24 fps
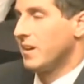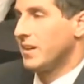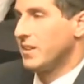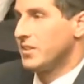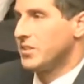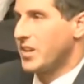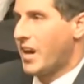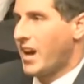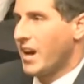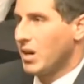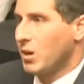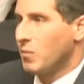
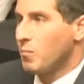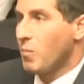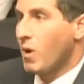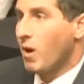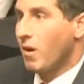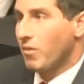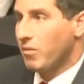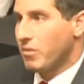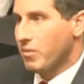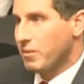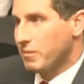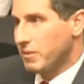entire
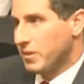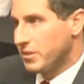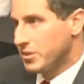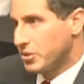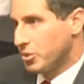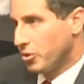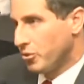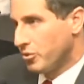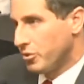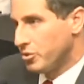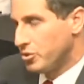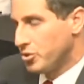month
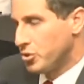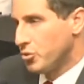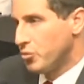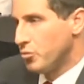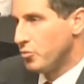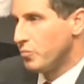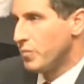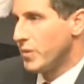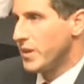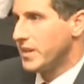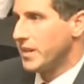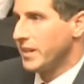until the
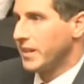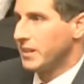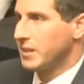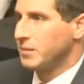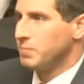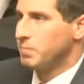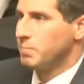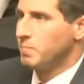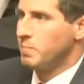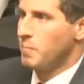June meeting.